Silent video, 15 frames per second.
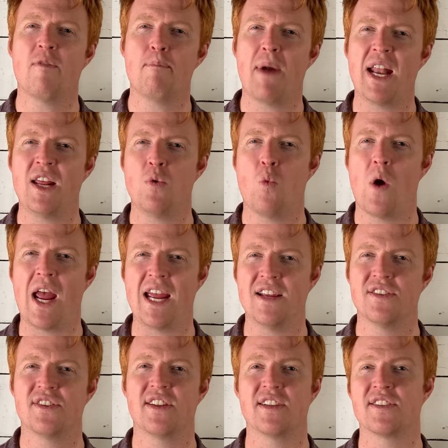many
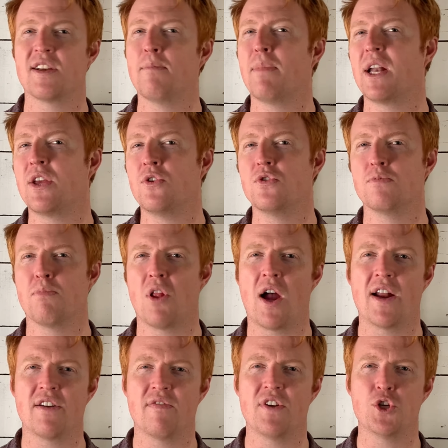ways that somebody who's
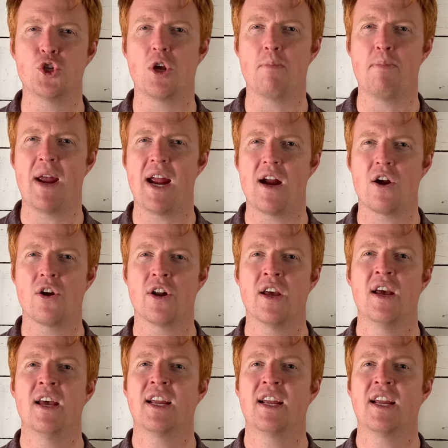blind or visually impaired